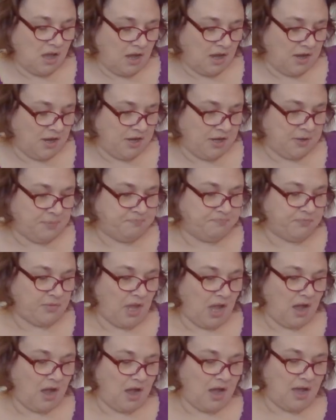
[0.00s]
Um,
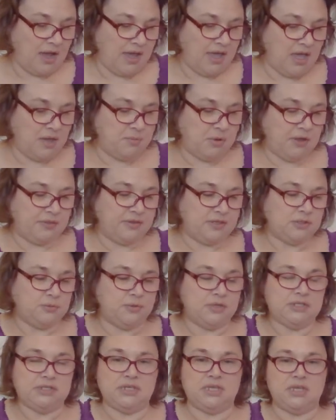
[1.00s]
I bought this
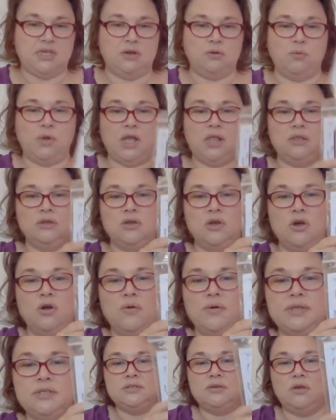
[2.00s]
one as a kid a while
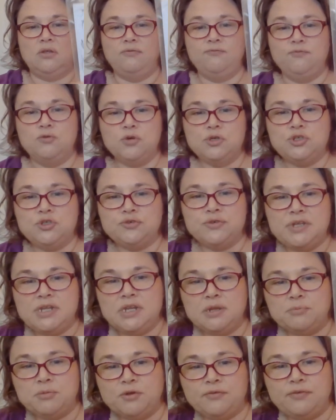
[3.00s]
ago. called Forgery
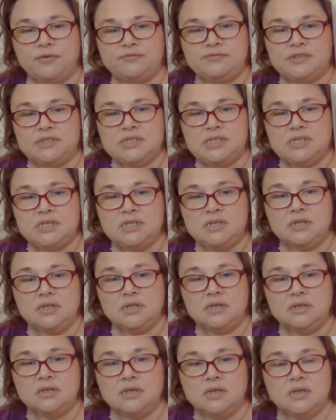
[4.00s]
number
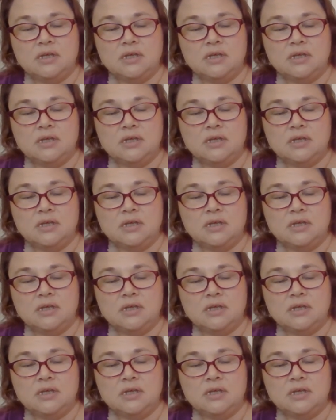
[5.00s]
15.